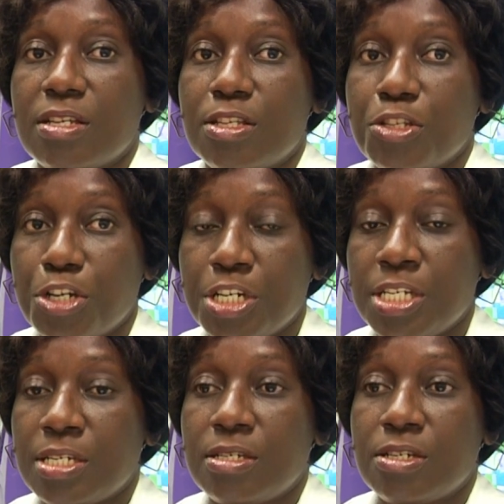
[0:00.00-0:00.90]

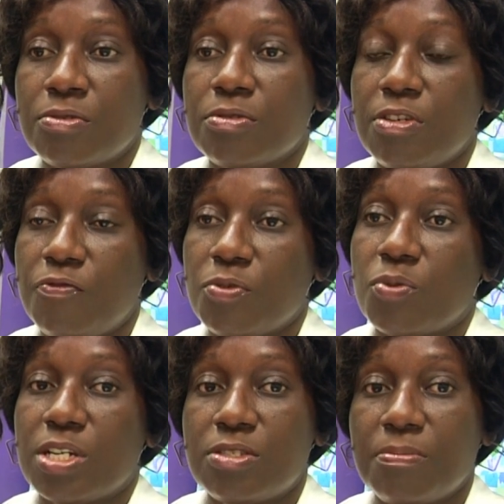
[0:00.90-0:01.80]
learning you know if you
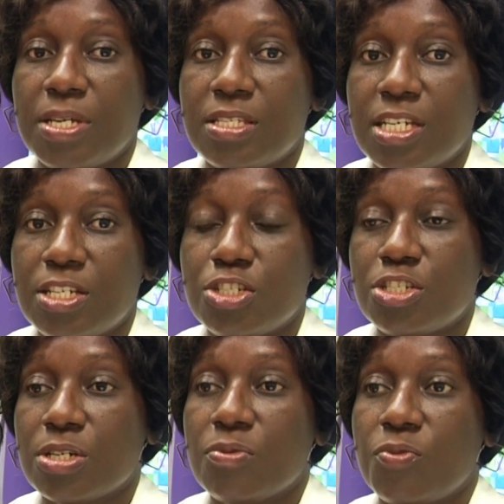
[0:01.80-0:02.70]
want to be a
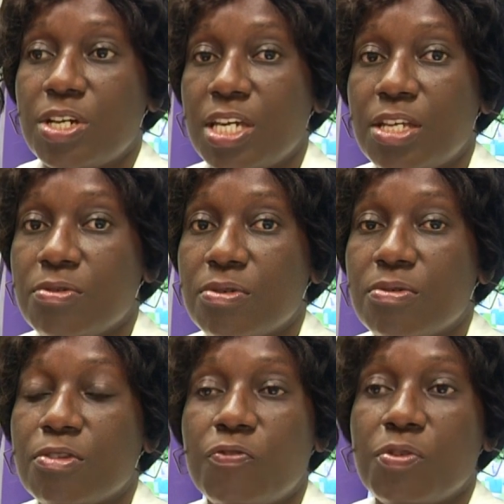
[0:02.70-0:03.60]
technician where can you
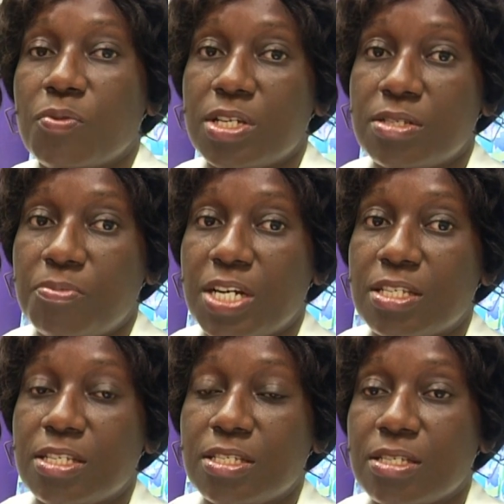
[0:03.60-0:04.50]
go if you want to
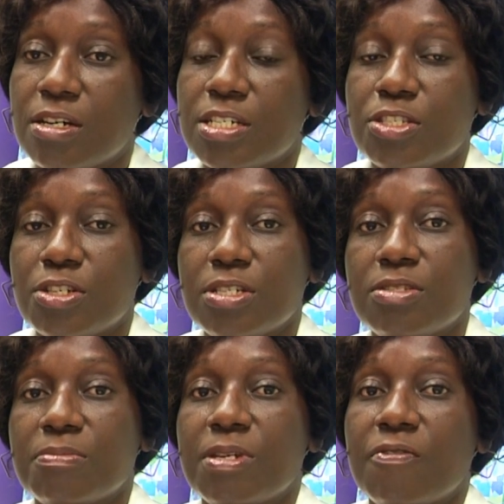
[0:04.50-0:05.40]
practice or study
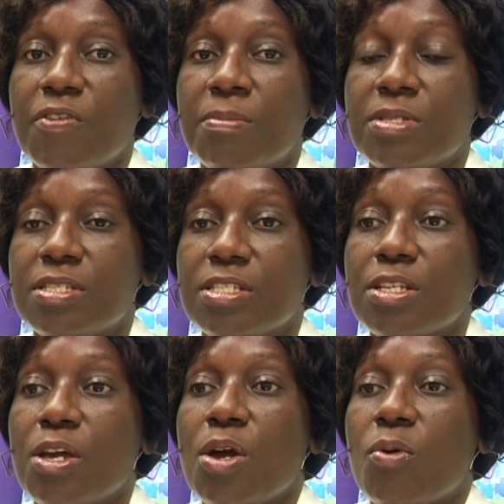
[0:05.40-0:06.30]
to be a
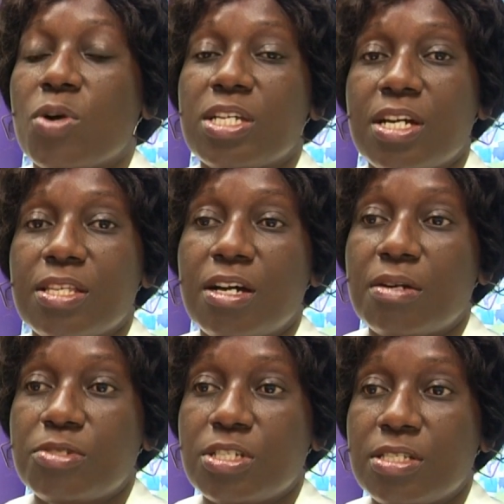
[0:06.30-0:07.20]
pharmacist what are the
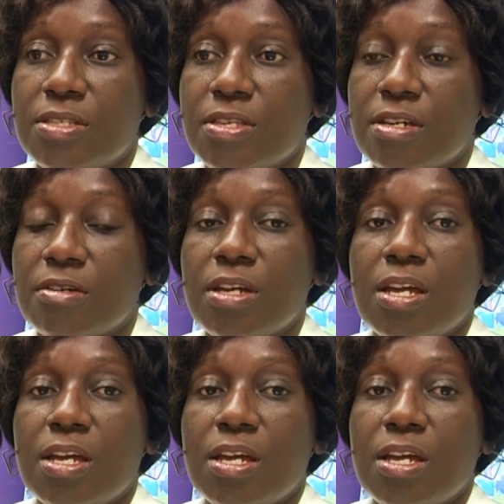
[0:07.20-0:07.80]
options there